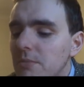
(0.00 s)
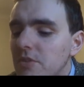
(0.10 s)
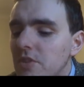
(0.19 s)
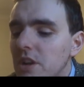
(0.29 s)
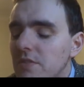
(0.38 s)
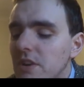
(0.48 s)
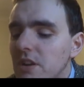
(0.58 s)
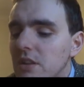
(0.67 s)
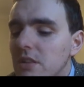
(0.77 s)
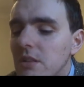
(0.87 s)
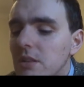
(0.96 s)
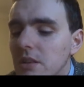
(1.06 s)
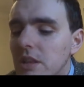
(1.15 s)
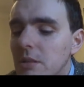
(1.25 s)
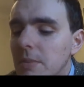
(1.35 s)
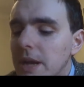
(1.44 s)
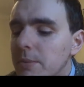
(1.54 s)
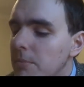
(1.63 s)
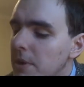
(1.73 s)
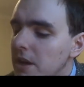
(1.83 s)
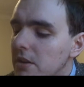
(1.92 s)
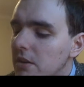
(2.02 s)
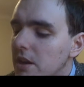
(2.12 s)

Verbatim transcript: it's a lovely little little paperback,